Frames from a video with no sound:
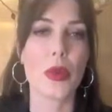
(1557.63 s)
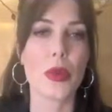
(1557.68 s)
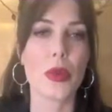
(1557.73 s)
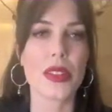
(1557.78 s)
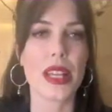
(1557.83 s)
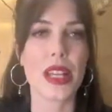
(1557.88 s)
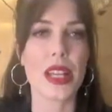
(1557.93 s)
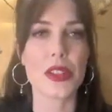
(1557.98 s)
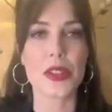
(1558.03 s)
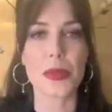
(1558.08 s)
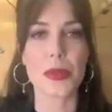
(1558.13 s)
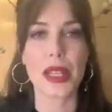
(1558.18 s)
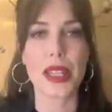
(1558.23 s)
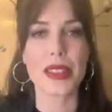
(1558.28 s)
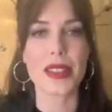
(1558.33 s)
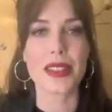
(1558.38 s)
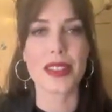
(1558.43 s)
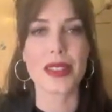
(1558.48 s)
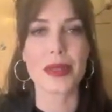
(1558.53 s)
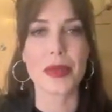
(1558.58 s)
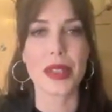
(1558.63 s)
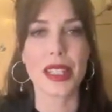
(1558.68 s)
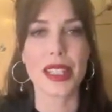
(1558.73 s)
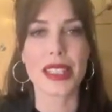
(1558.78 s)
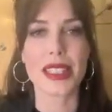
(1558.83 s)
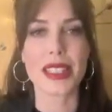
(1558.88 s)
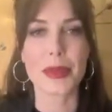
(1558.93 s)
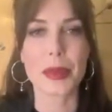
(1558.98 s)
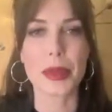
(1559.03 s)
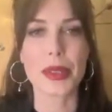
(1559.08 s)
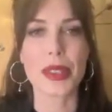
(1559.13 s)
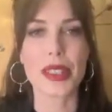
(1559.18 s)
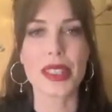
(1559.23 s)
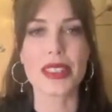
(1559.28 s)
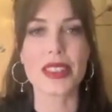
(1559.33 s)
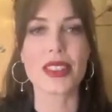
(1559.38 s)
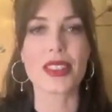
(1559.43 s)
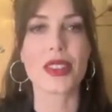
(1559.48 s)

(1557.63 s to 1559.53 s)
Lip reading: with naturopaths in my experience.